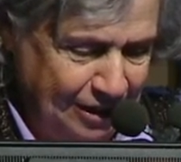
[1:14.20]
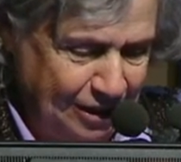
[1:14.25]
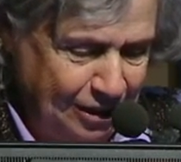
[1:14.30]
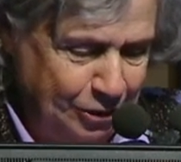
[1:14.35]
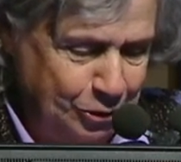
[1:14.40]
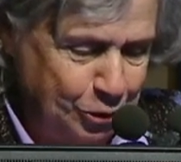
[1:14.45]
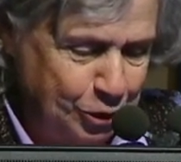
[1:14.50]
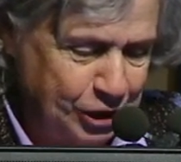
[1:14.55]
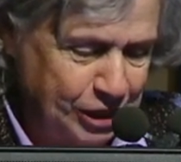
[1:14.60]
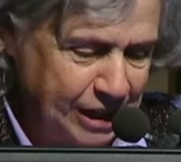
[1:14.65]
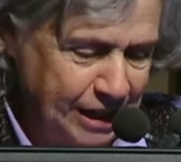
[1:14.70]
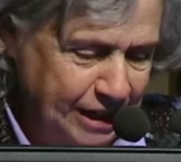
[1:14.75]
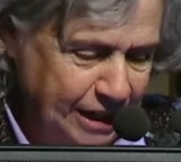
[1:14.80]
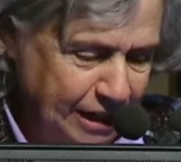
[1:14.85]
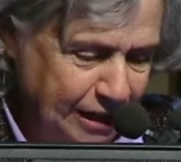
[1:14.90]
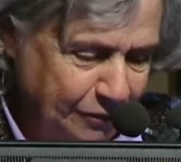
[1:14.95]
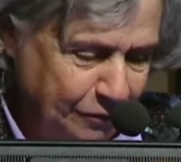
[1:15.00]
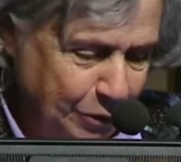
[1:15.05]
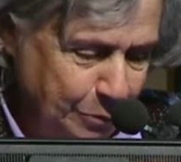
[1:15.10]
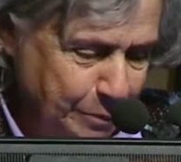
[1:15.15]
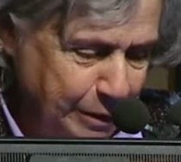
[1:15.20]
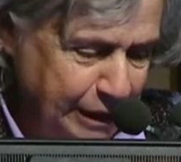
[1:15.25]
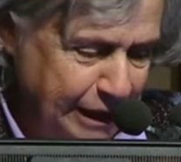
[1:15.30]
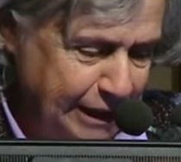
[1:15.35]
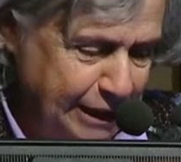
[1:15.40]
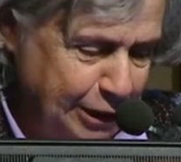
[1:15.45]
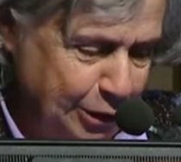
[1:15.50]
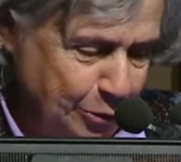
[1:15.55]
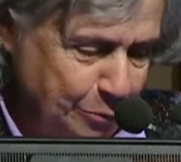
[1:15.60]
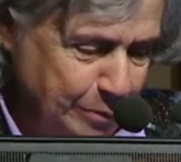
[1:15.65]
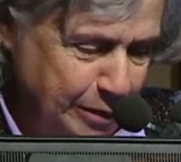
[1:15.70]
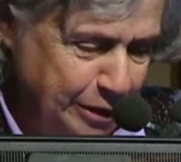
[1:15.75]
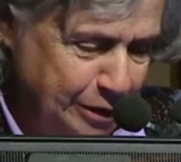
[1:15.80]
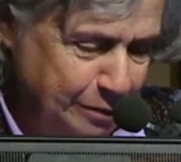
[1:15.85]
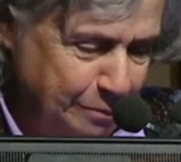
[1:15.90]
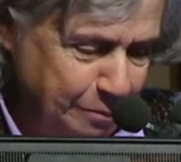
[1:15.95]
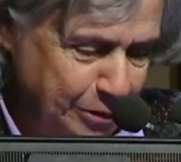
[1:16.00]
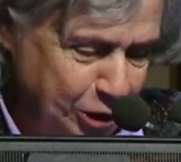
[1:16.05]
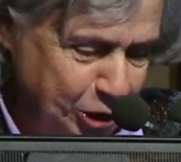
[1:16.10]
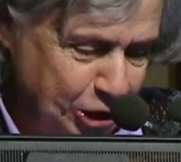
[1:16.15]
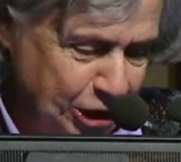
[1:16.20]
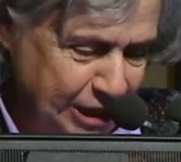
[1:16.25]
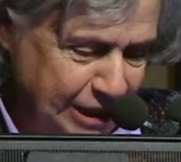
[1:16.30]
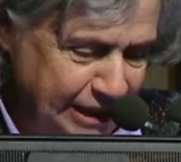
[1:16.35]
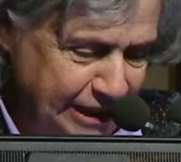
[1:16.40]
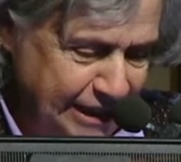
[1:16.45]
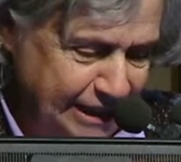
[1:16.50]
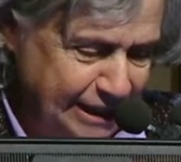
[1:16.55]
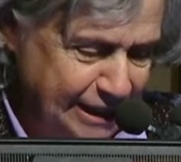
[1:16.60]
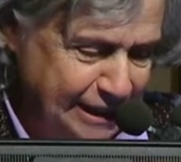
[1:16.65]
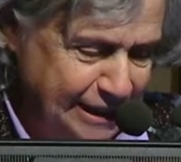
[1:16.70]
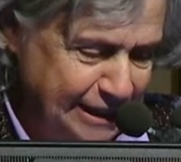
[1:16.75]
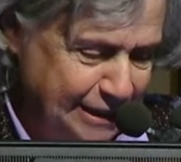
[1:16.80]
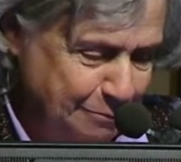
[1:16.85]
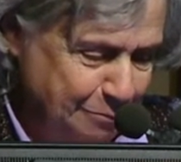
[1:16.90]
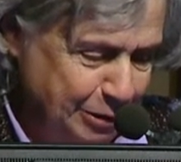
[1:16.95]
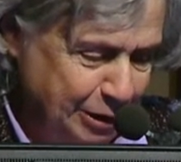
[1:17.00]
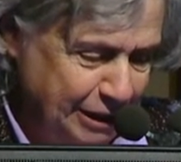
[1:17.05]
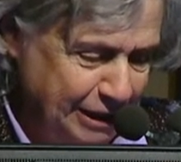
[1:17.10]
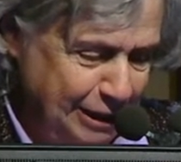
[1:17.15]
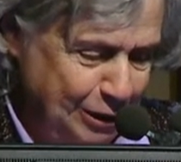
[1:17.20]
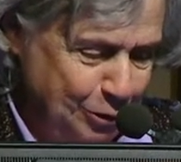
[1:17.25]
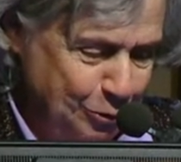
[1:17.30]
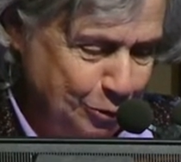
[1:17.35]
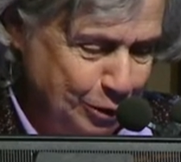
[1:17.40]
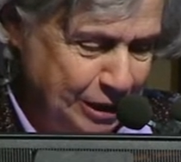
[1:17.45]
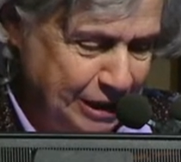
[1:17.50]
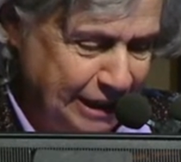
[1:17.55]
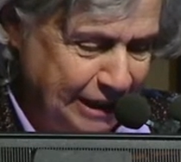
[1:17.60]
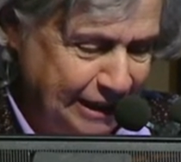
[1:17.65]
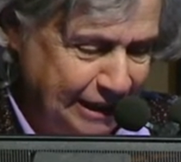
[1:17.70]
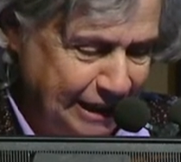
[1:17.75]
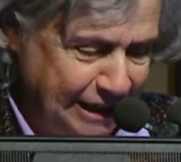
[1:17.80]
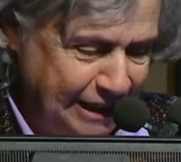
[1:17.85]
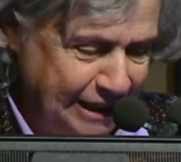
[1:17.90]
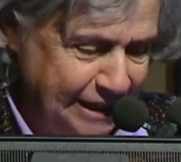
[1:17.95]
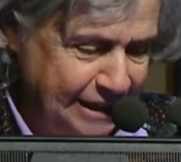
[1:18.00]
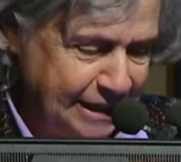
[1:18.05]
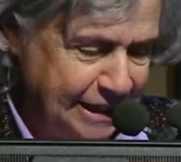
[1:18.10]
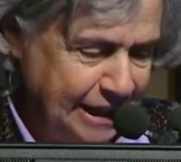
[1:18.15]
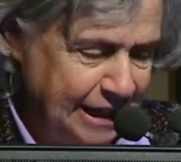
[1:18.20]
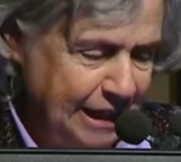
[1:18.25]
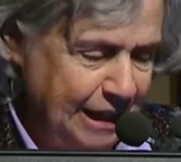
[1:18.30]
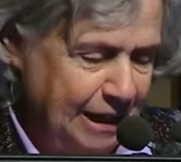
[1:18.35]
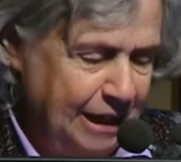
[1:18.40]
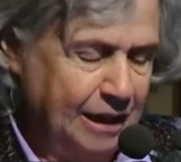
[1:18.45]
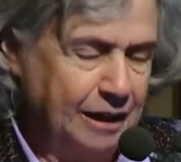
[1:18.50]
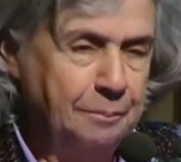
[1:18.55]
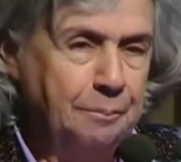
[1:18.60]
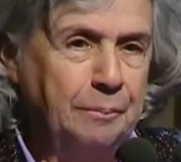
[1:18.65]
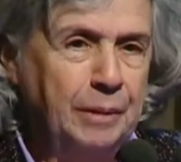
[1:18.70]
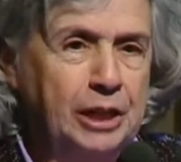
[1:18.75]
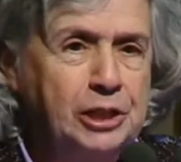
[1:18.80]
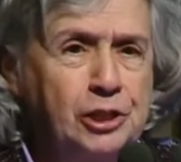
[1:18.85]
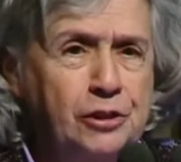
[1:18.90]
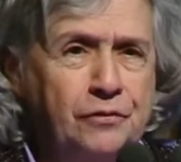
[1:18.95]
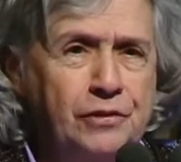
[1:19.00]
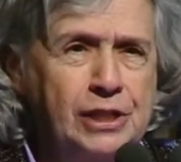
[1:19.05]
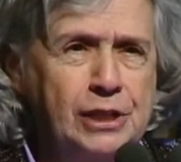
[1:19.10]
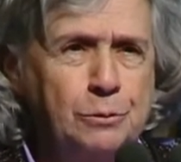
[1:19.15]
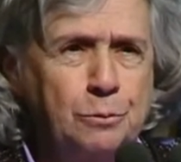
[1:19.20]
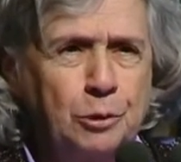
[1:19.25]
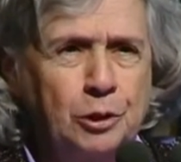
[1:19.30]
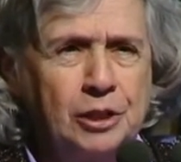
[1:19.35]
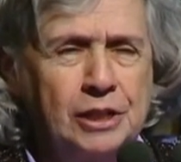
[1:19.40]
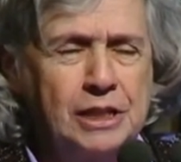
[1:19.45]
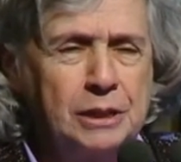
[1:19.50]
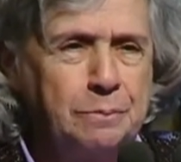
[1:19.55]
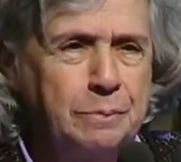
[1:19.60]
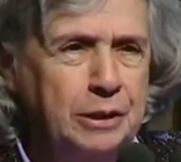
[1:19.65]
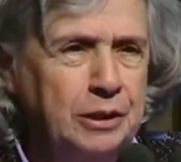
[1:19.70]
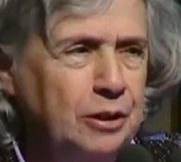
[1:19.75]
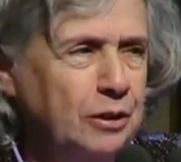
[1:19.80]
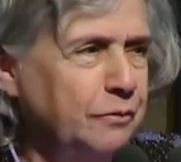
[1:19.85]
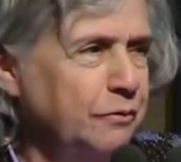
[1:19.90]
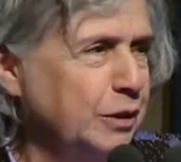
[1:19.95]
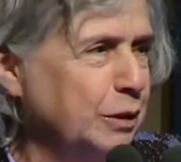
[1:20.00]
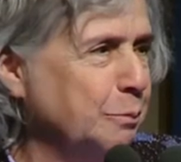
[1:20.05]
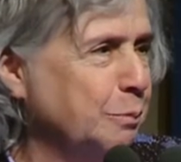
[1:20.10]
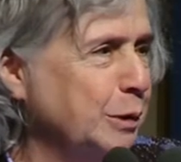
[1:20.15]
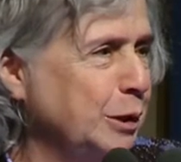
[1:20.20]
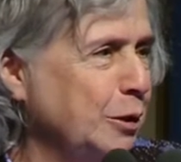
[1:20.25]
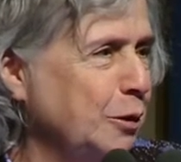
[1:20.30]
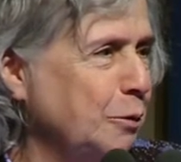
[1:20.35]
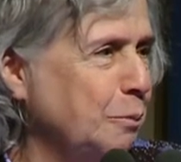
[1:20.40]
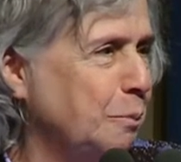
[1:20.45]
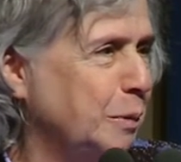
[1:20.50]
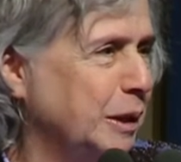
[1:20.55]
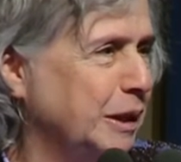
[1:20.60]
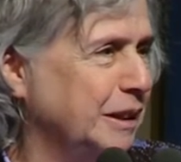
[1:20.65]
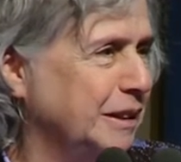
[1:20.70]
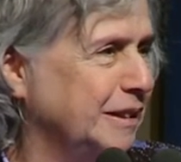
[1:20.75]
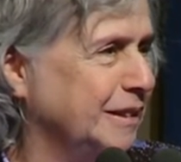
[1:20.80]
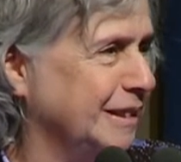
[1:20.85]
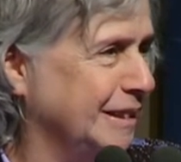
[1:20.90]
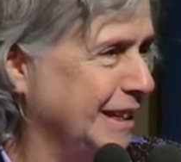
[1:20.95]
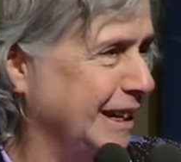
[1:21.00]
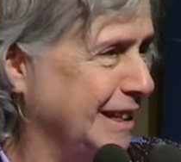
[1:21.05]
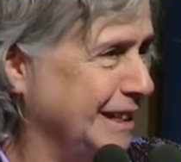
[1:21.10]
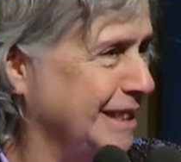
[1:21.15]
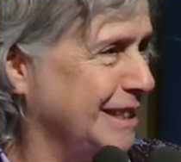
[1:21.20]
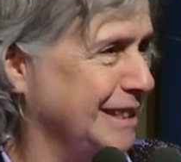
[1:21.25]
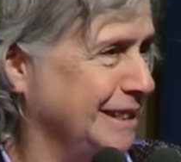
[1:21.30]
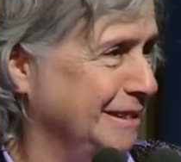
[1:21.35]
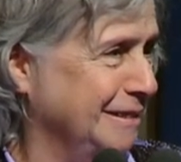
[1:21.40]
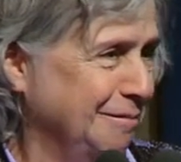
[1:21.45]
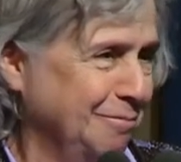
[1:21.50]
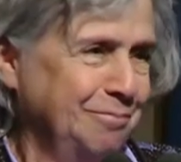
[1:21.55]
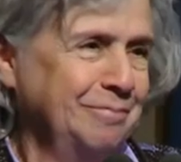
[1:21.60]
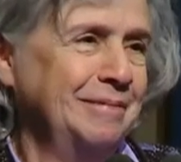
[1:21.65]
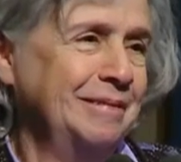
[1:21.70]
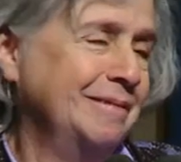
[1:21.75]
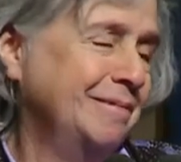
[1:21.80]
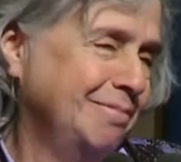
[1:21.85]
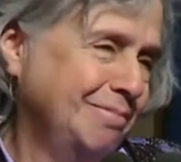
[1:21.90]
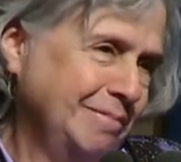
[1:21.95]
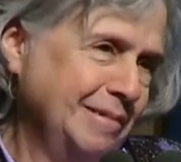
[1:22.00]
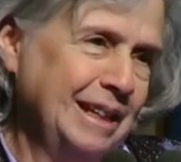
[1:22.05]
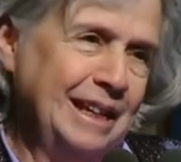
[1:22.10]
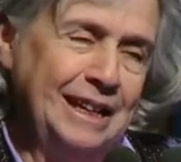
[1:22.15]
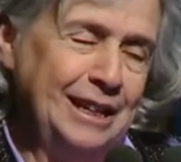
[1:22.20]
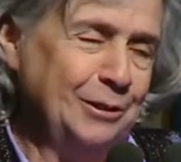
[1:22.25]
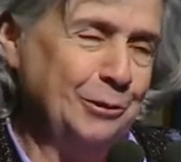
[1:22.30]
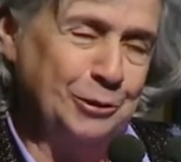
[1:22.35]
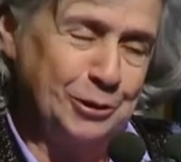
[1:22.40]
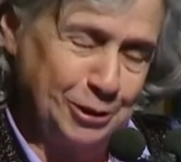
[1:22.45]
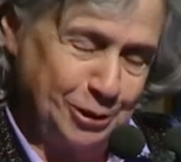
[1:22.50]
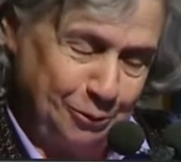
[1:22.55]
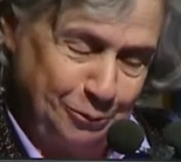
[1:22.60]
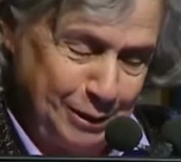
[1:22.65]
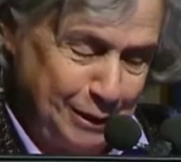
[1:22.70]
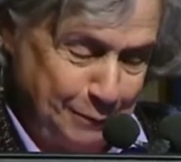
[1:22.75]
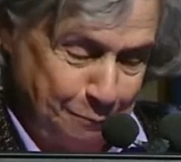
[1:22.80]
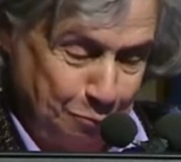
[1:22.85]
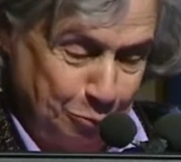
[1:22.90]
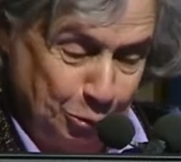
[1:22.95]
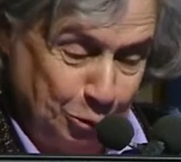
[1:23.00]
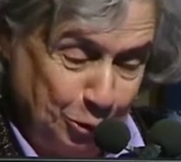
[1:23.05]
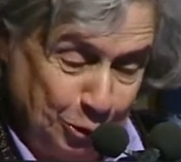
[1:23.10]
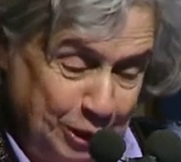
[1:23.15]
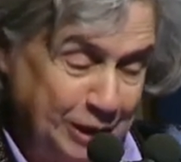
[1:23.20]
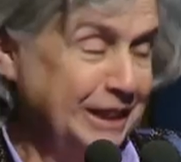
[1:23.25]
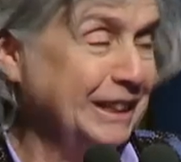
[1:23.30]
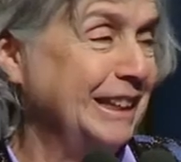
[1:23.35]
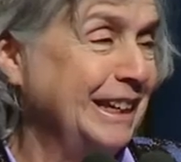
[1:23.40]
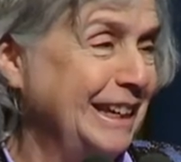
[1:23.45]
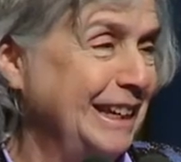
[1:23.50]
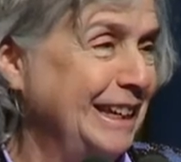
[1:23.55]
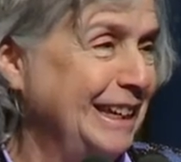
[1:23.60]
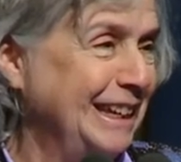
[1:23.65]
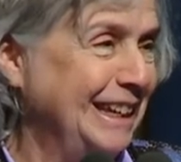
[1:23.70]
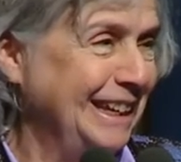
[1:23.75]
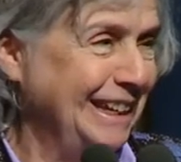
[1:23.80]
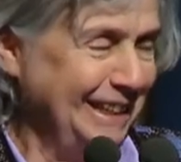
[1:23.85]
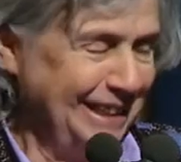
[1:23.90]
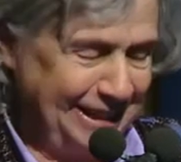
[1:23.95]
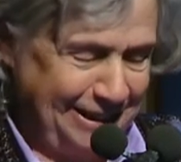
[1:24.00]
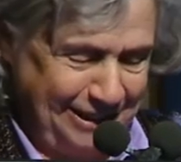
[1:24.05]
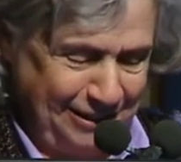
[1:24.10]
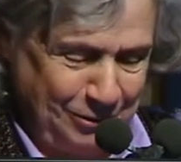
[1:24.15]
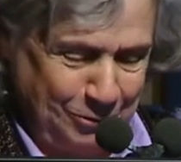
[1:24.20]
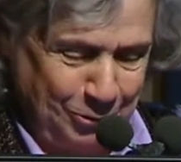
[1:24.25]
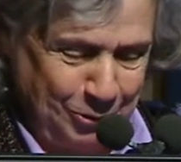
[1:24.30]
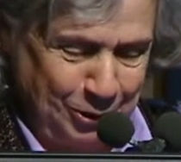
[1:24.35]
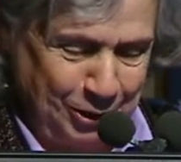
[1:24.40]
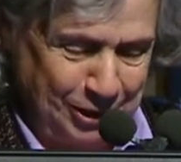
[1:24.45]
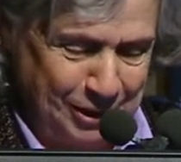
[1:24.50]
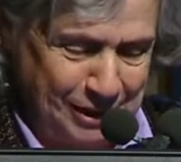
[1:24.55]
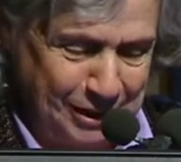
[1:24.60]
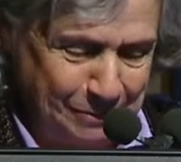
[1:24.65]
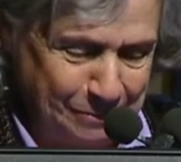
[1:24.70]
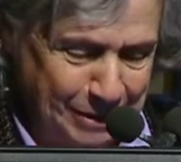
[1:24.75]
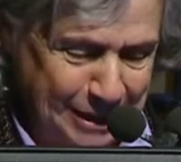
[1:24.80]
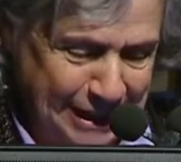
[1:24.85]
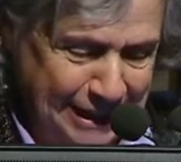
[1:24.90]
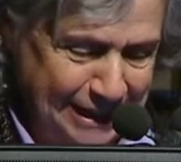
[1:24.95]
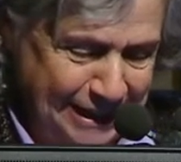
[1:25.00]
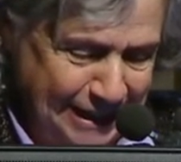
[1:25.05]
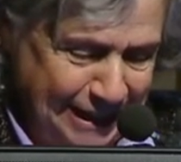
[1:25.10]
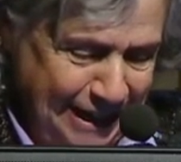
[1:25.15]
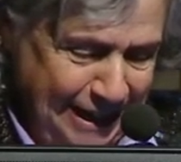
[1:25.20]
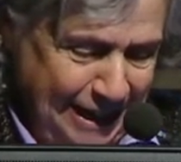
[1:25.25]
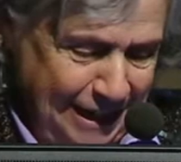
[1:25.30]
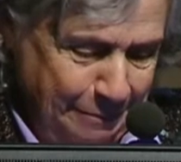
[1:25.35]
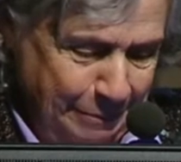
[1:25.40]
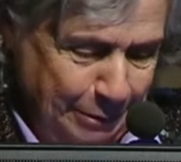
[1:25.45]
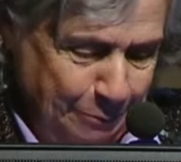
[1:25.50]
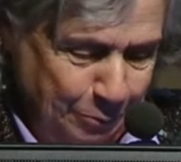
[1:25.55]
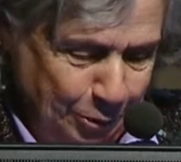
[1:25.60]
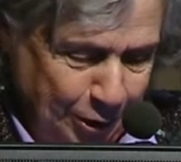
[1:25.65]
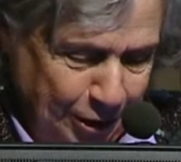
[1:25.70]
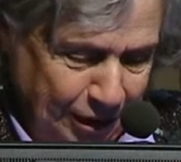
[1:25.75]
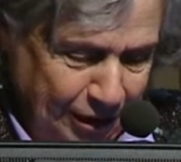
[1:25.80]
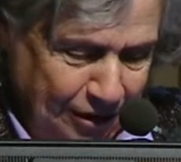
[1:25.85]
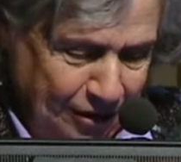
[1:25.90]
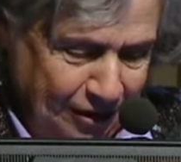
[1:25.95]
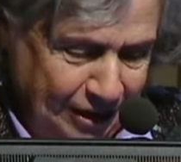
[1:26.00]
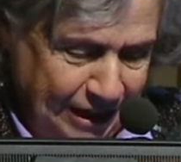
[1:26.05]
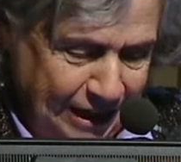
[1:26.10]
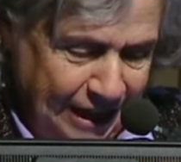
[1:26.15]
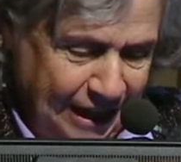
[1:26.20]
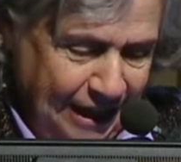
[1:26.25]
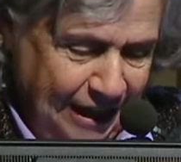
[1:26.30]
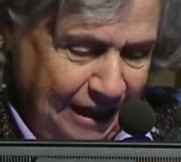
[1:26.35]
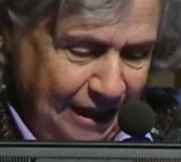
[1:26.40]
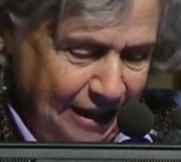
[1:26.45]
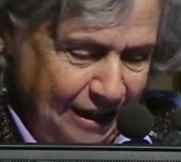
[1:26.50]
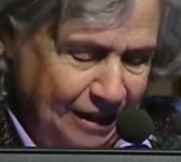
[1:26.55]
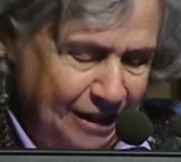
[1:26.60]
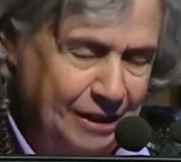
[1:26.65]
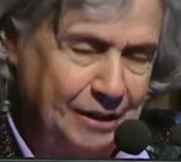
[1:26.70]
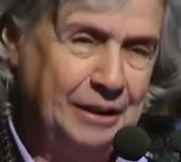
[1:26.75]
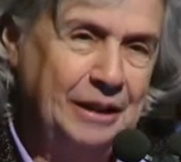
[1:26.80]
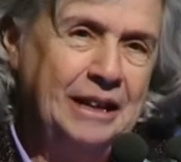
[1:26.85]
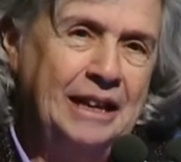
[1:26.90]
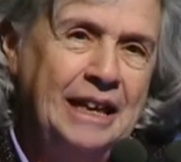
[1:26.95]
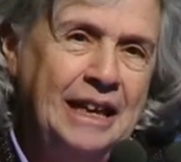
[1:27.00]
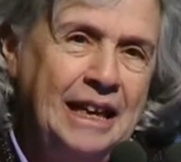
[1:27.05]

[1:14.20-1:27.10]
understanding of a molecular ma machine that does some really interesting things. Um, much of his work has been on Vibrio, but that's, he also is broad in the, in the organisms he's been working on. Uh,